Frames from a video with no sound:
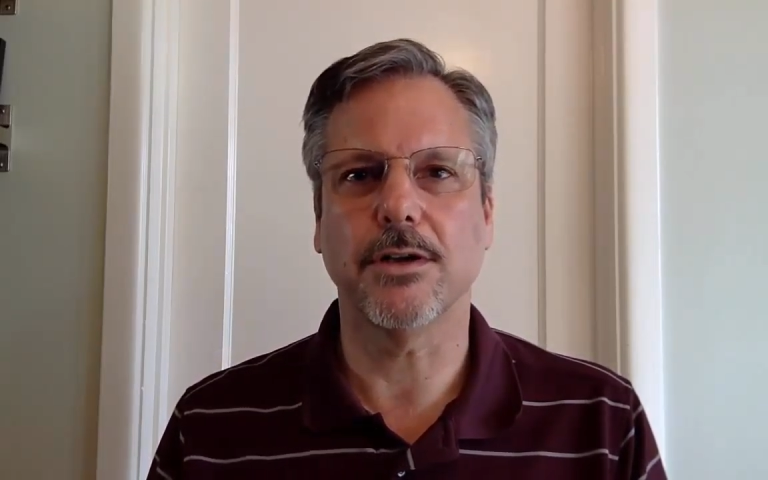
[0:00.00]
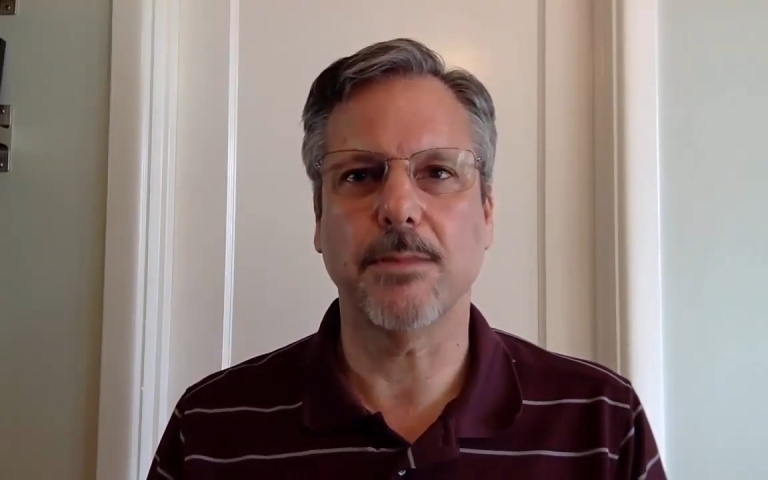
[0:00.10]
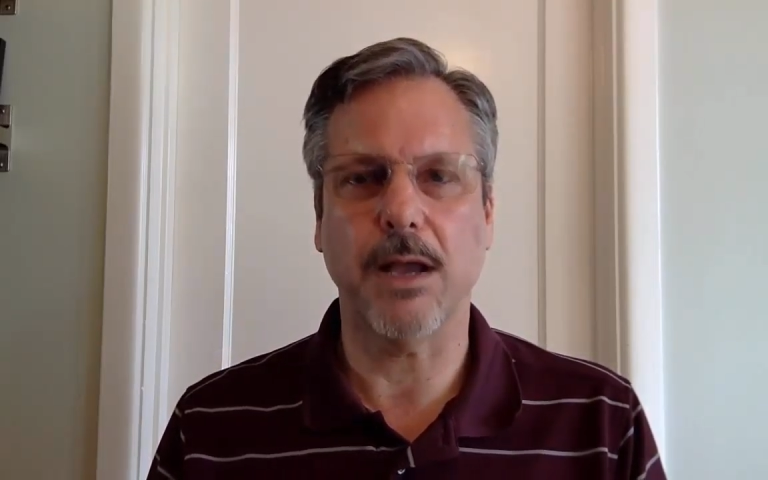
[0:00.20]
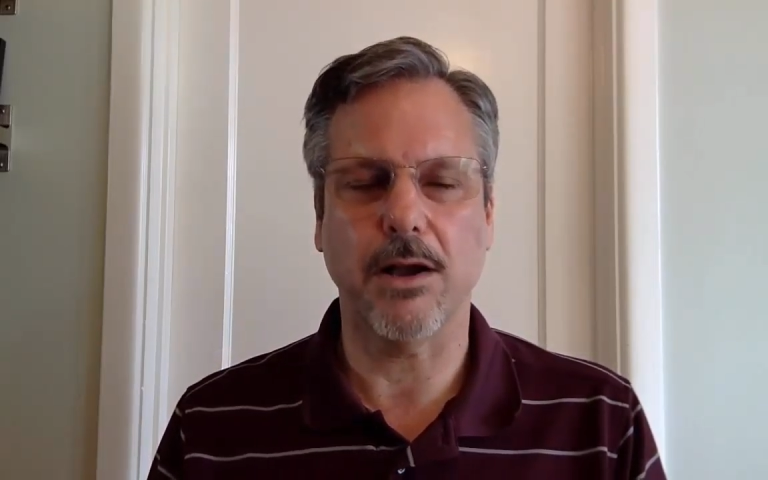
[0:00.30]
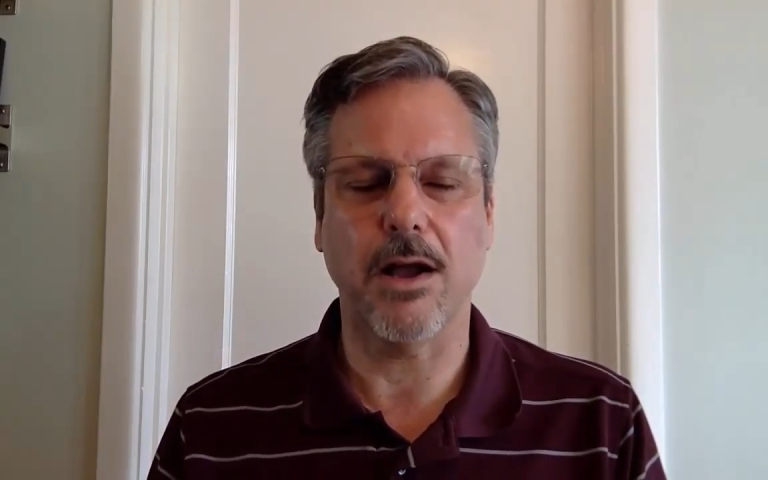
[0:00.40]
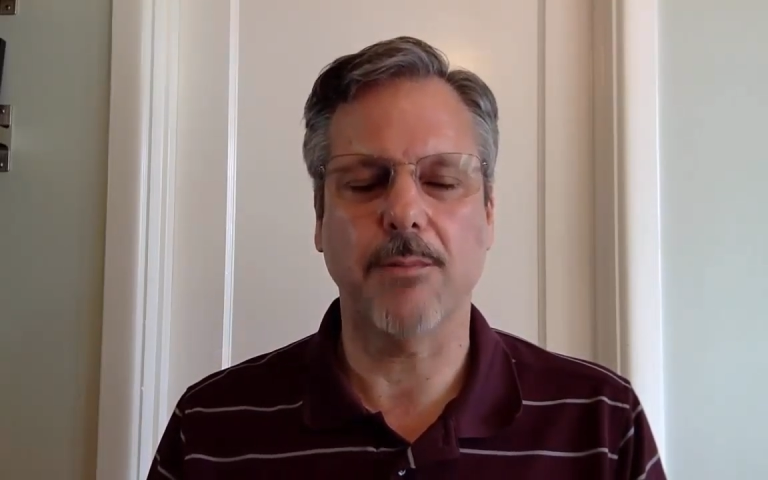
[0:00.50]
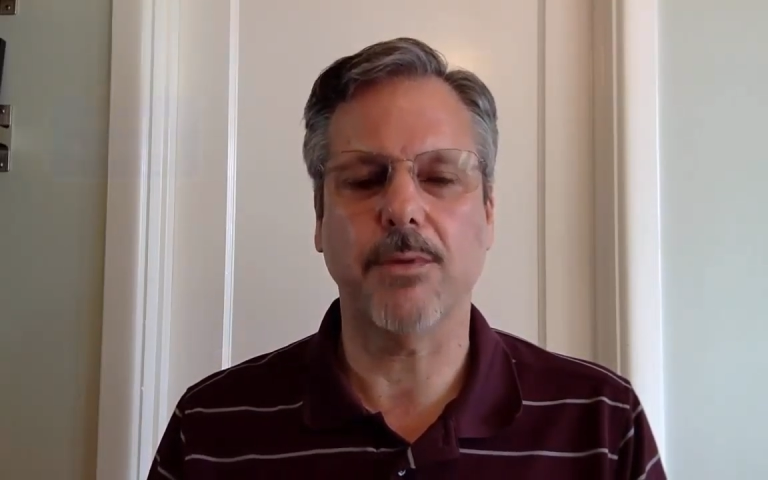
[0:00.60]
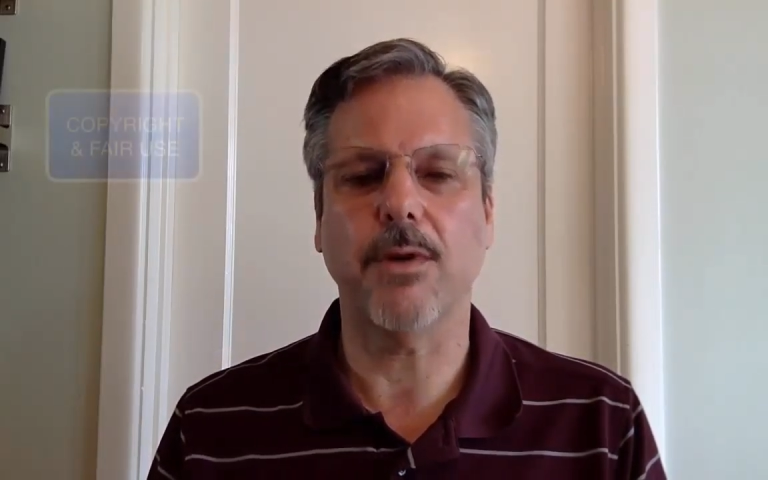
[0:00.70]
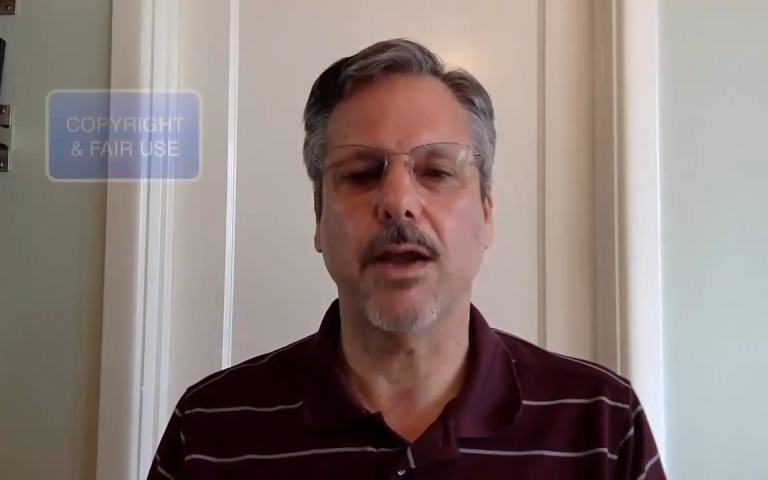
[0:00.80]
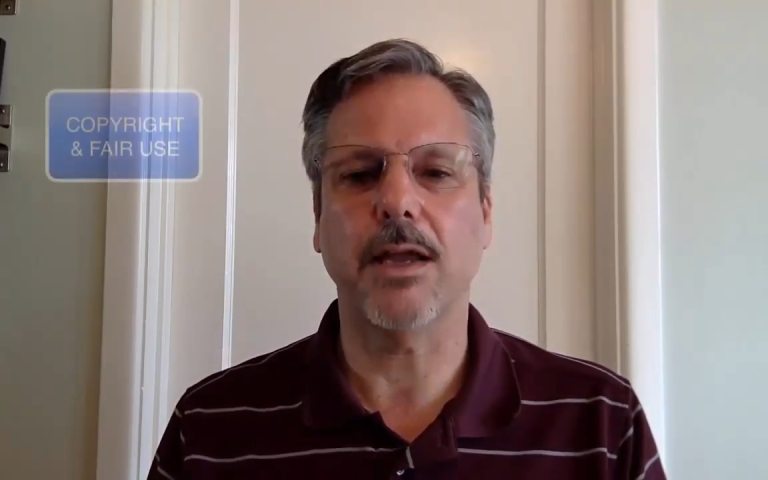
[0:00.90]
about
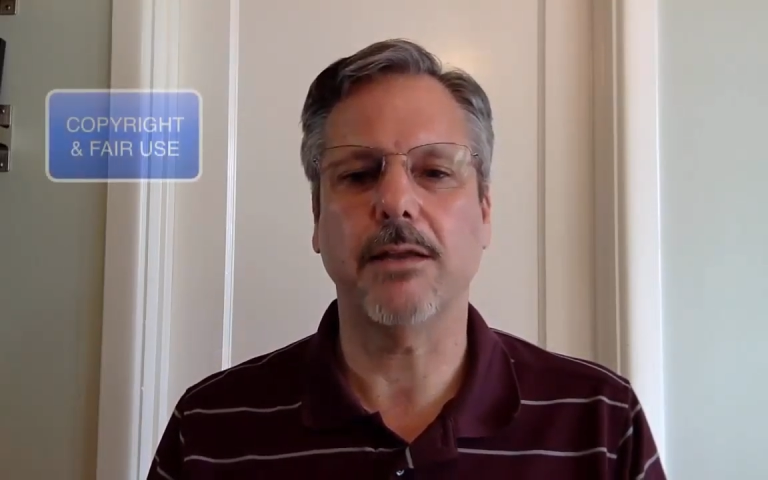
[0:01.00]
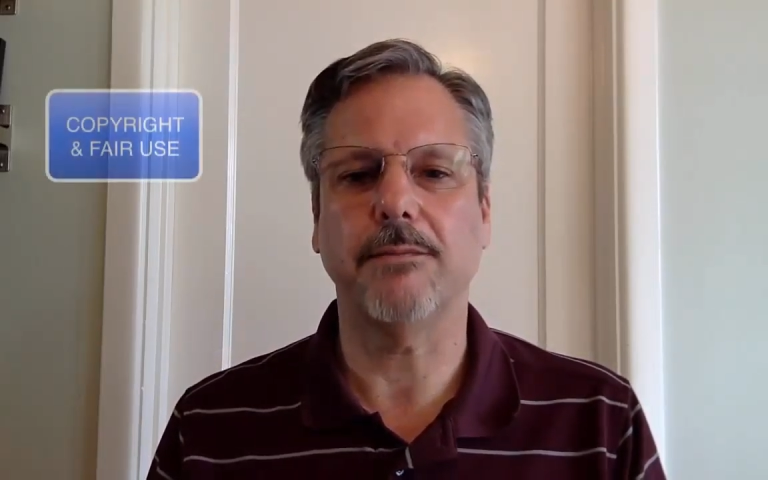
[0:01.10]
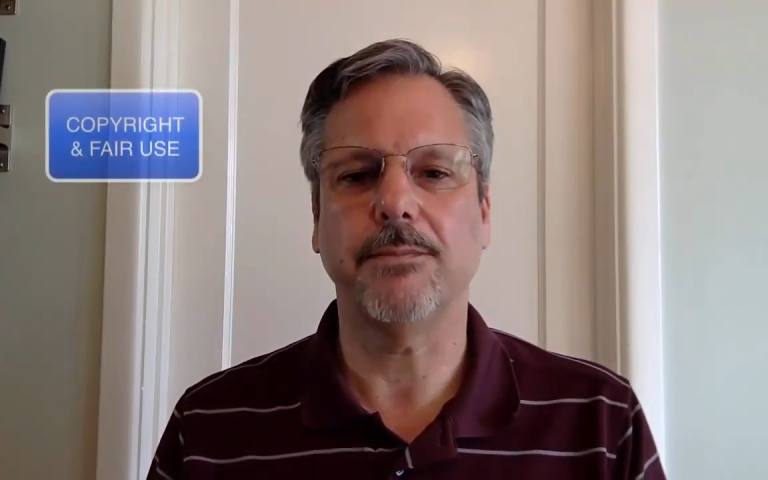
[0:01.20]
copyright